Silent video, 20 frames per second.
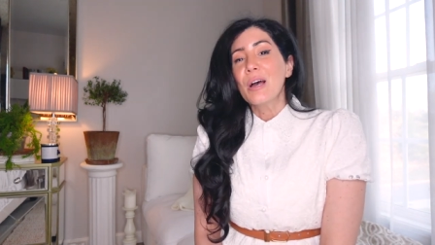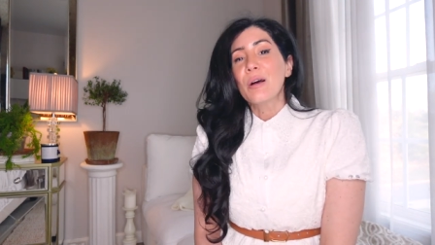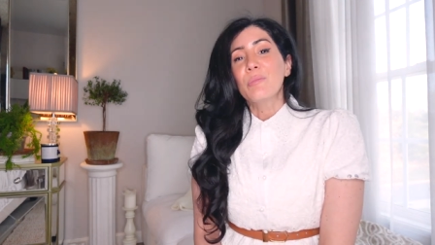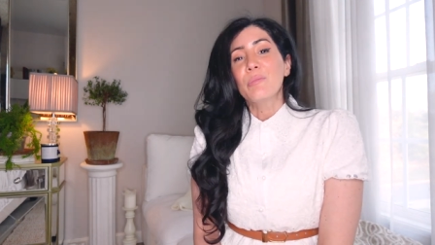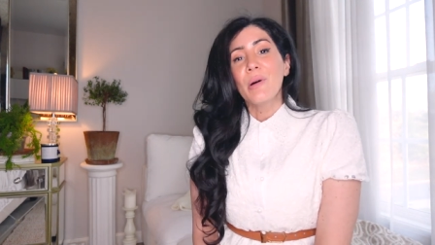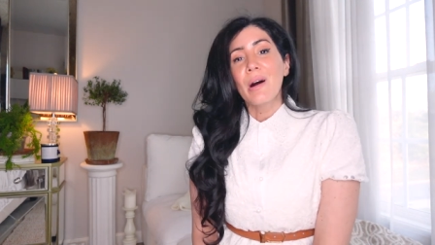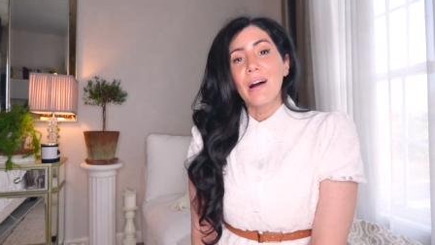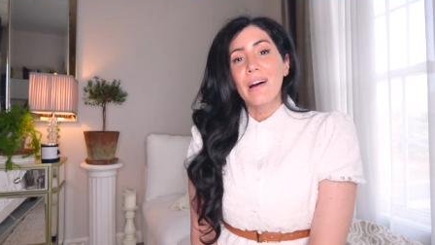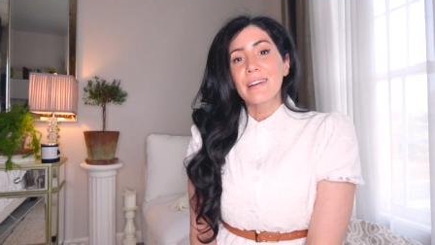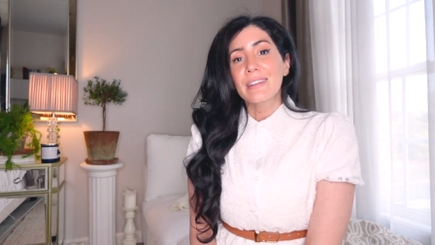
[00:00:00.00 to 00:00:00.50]

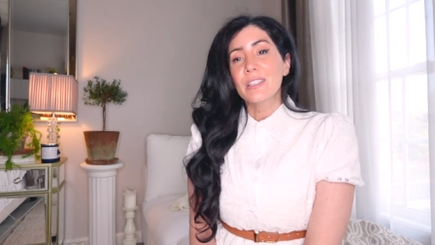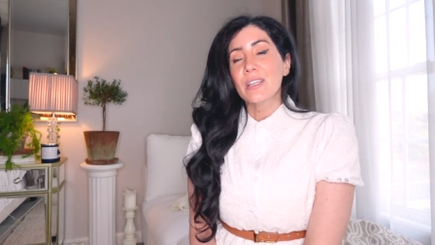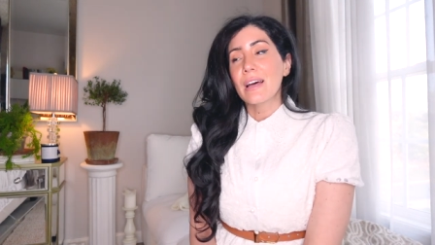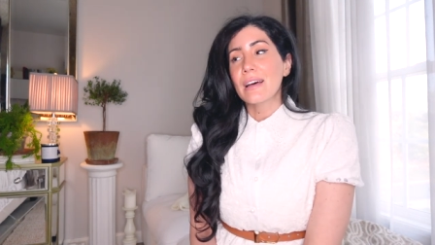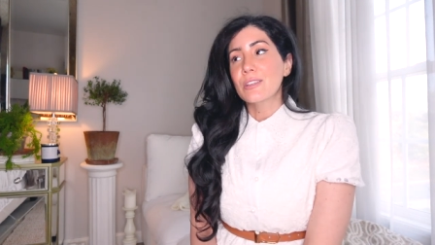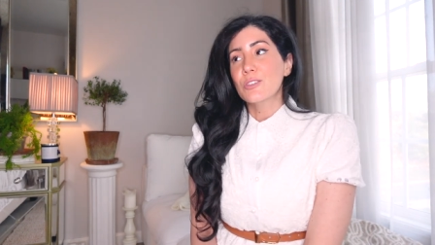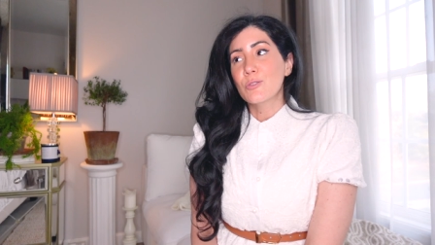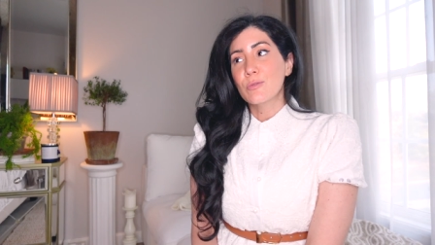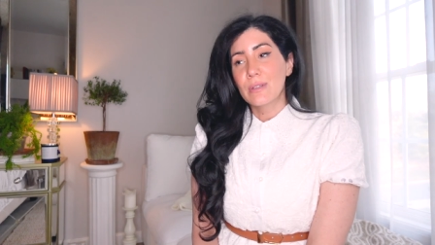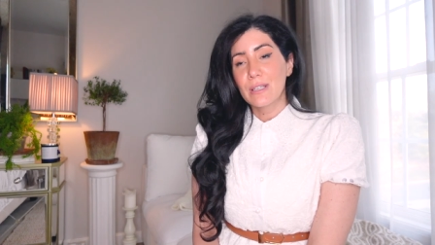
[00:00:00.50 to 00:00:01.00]
But
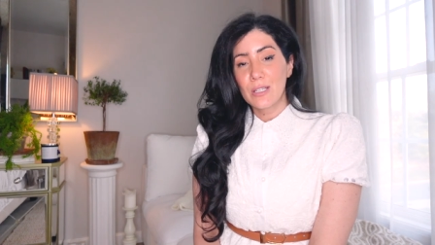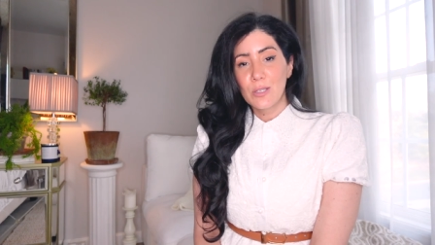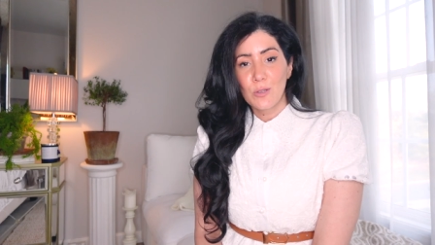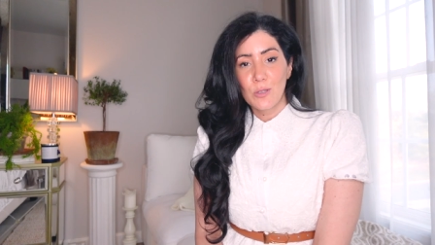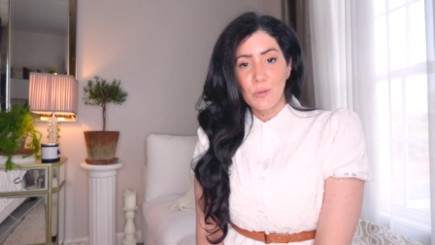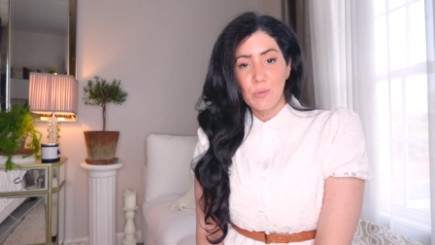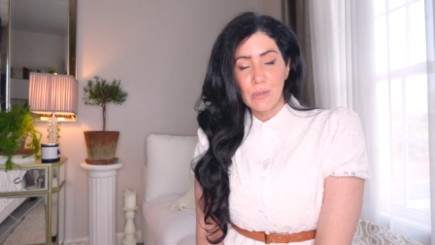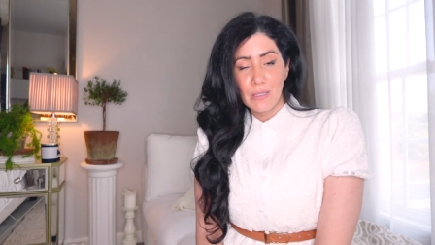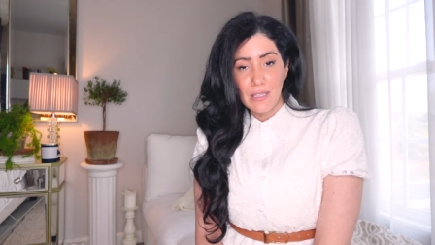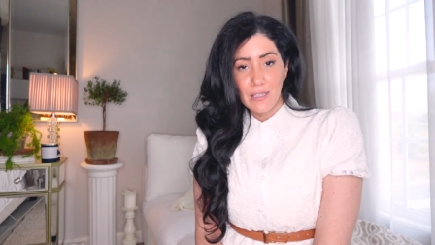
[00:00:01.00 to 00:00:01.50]
as soon as
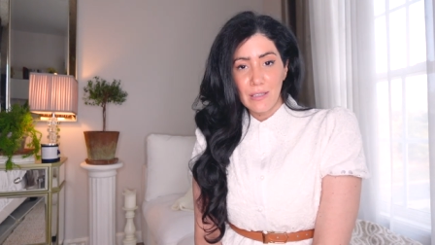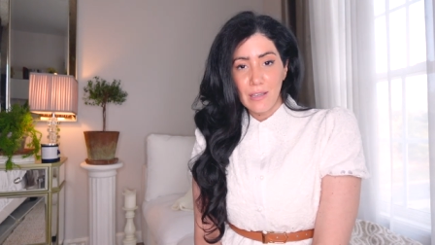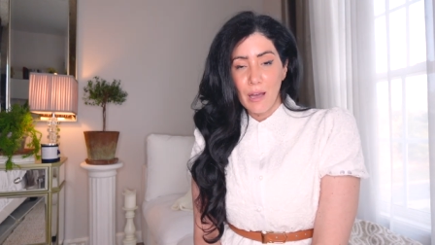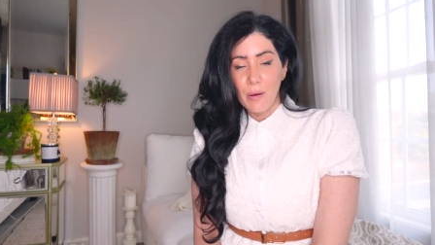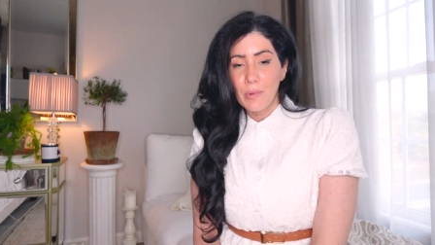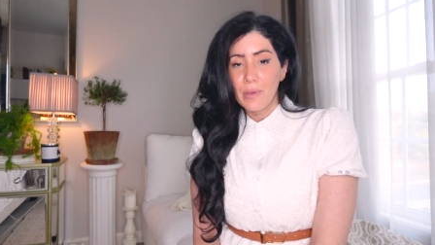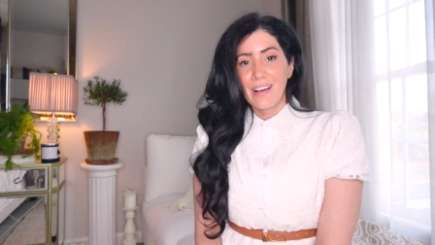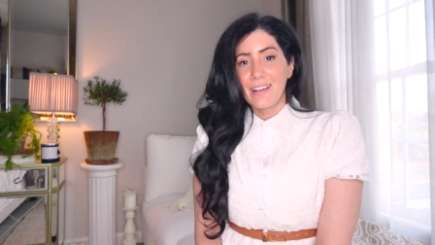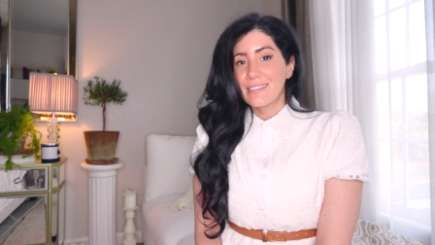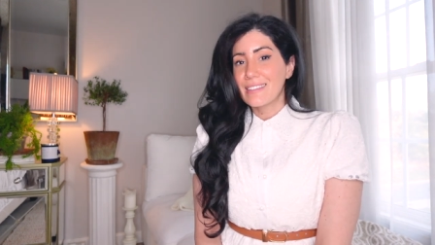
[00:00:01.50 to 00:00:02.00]
those pieces
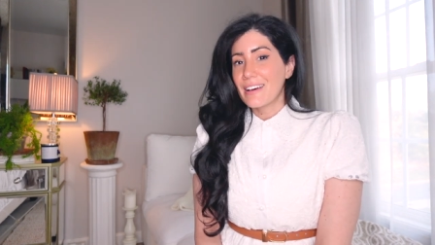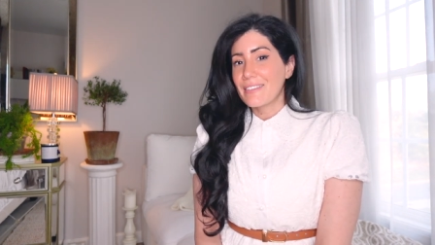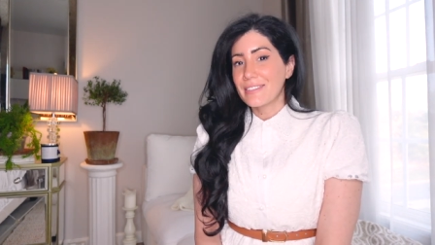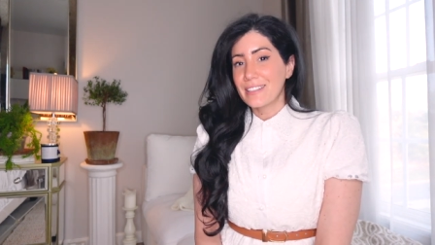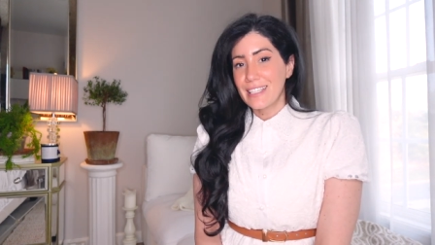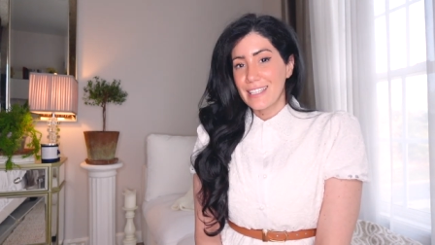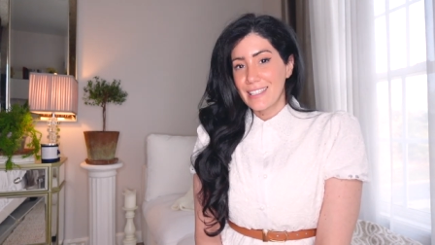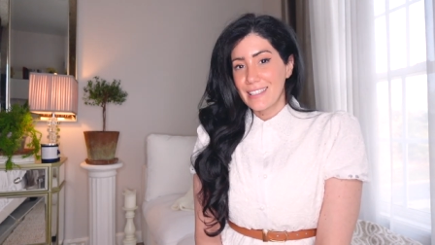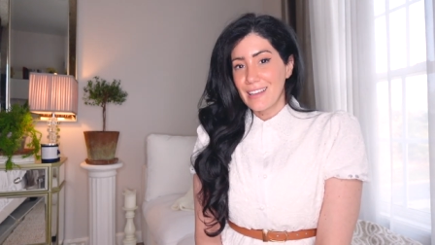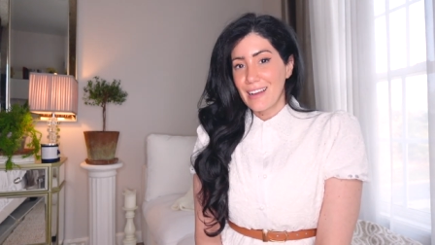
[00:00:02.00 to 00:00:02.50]
come in, I'll
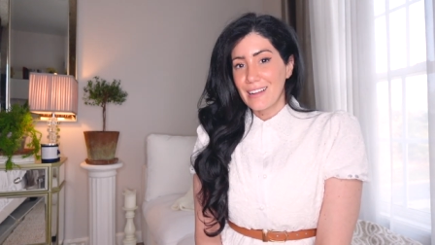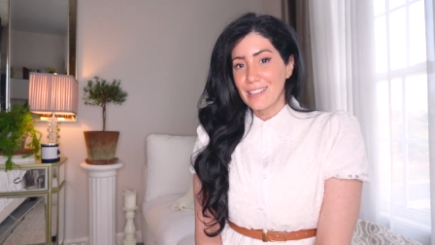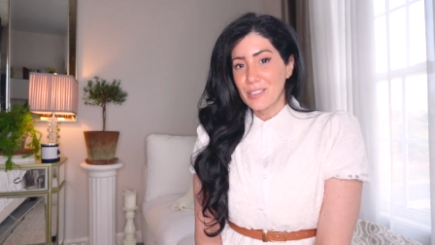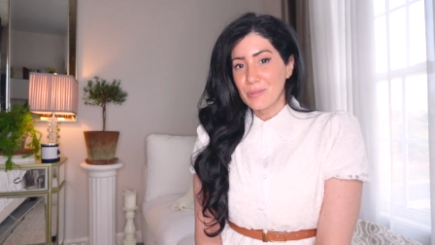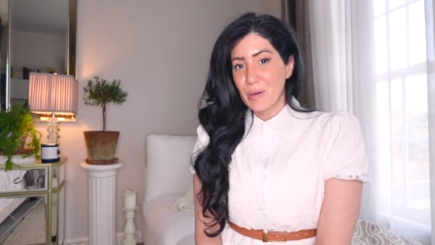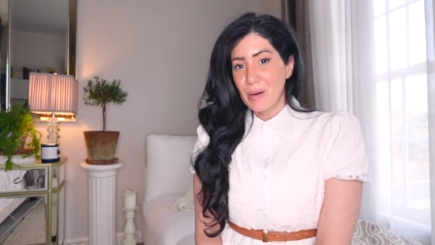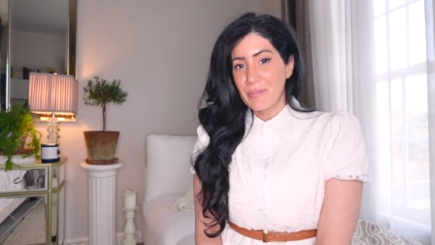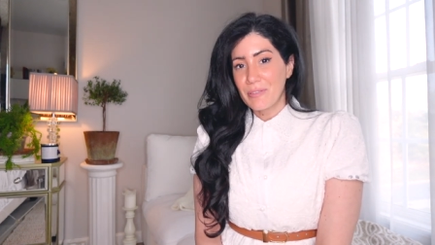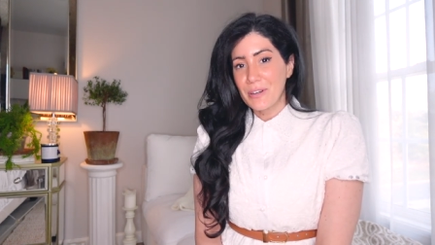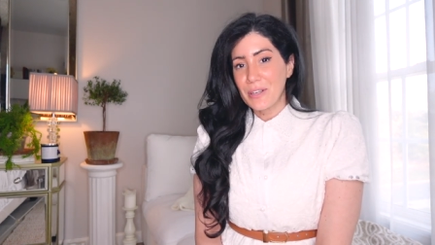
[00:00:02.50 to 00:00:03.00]
definitely style them
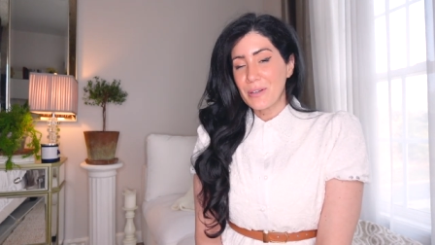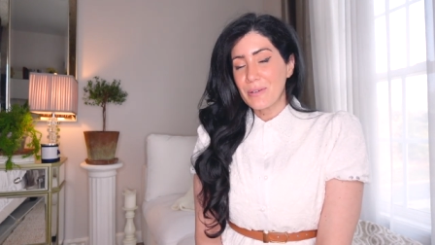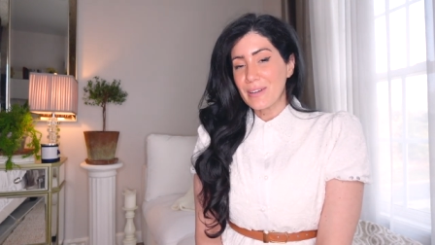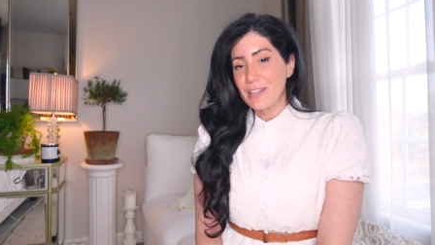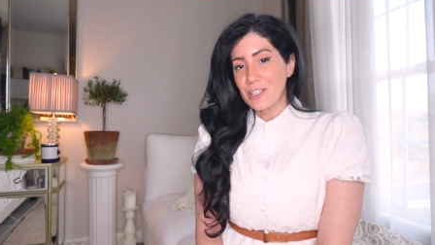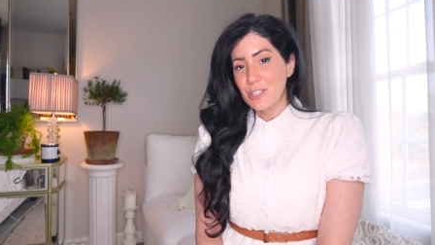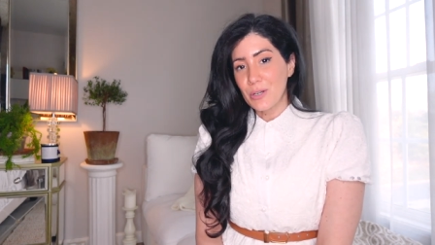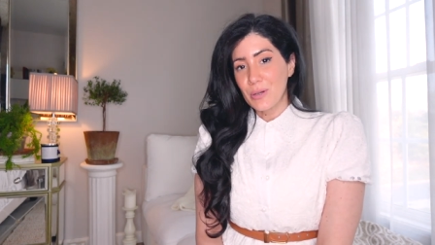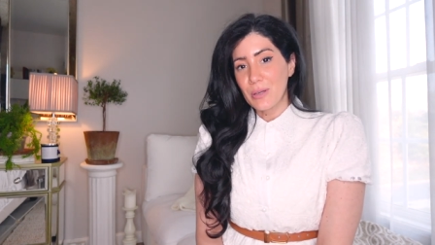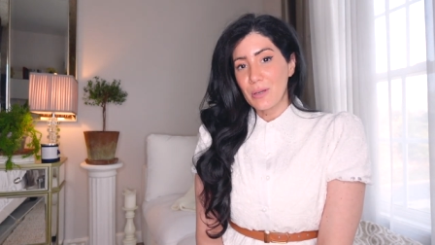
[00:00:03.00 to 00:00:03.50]
up for you
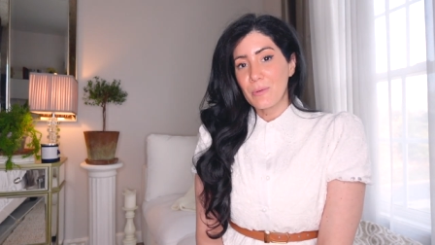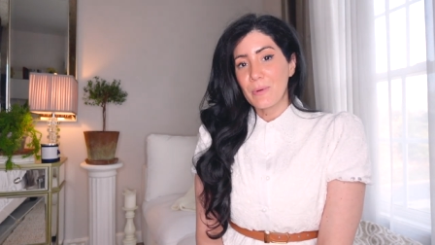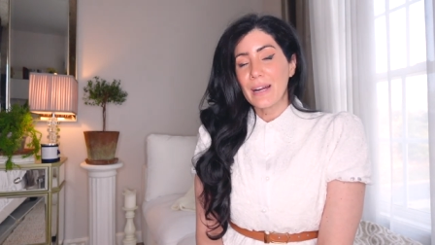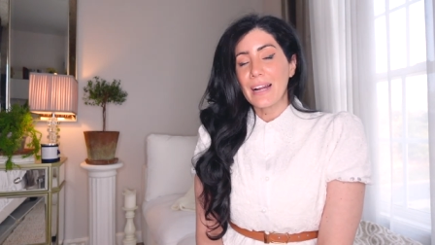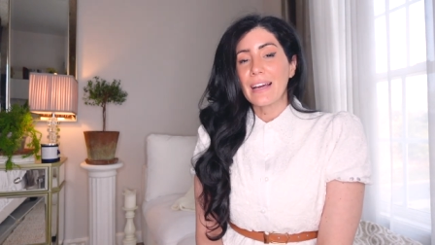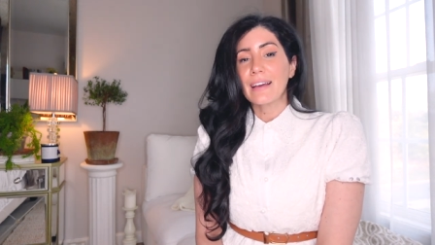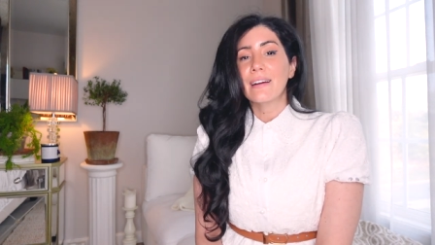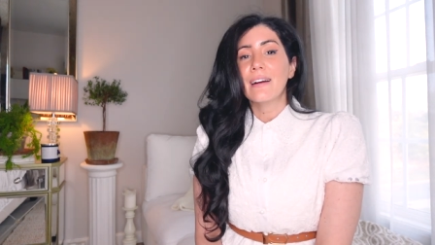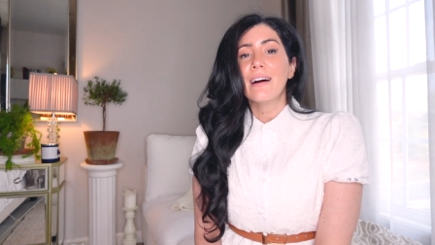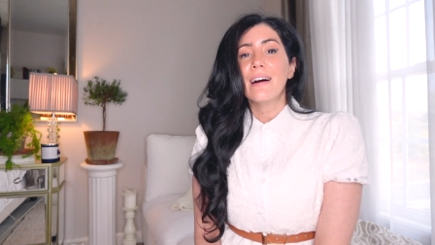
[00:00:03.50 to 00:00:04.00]
and show you what
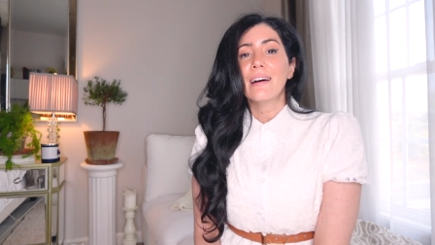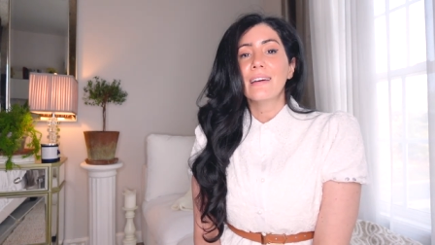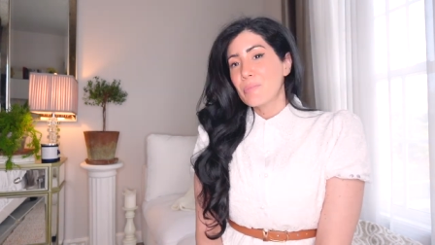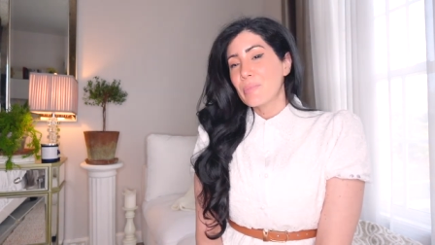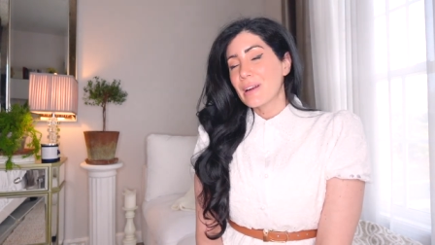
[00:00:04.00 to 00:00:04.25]
I got.